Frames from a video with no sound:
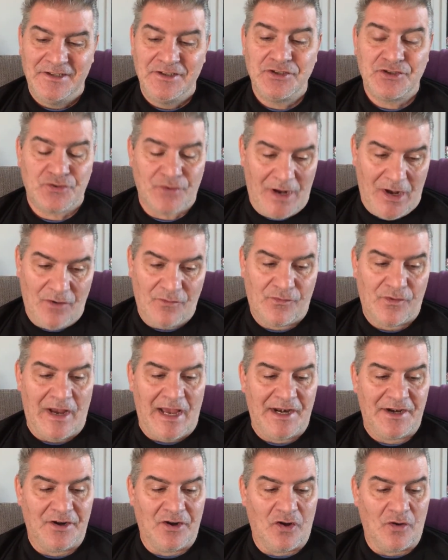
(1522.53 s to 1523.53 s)
trout
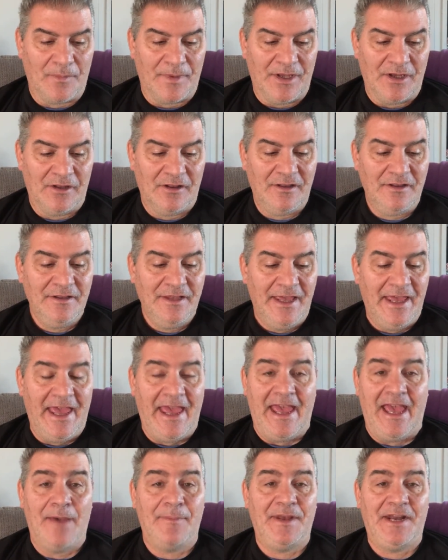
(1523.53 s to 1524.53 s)
fried in oatmeal,
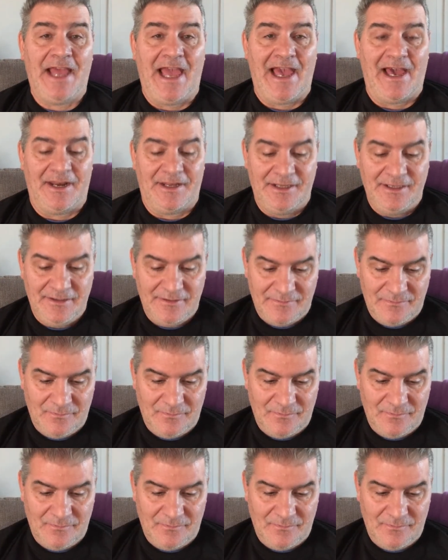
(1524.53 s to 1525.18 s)
ham and hattie,